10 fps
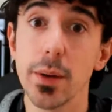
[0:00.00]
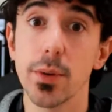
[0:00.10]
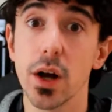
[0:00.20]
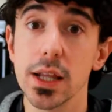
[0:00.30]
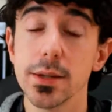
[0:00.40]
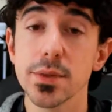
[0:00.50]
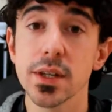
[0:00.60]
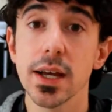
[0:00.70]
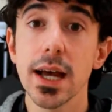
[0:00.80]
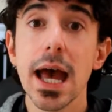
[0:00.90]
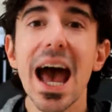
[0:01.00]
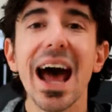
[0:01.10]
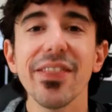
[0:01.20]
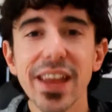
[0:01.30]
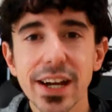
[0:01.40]
apocalypse,
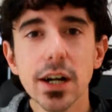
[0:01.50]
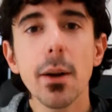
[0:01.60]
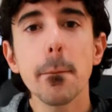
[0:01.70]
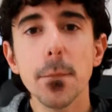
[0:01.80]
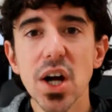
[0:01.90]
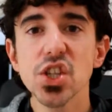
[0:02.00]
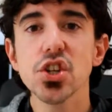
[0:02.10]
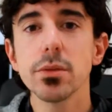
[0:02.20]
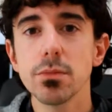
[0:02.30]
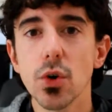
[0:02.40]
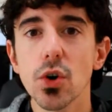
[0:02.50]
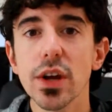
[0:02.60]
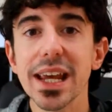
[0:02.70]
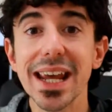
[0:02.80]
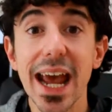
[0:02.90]
and they are much more
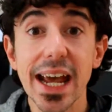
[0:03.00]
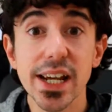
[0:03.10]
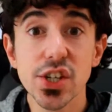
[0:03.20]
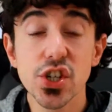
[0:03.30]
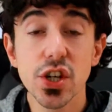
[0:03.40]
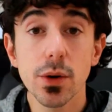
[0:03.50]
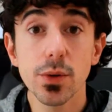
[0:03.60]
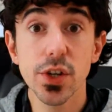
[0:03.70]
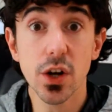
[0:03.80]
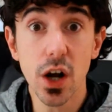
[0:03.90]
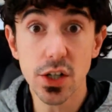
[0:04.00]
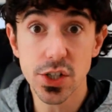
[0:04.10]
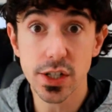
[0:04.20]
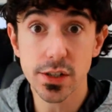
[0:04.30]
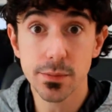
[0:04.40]
engaged with your
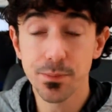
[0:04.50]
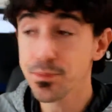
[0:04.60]
content.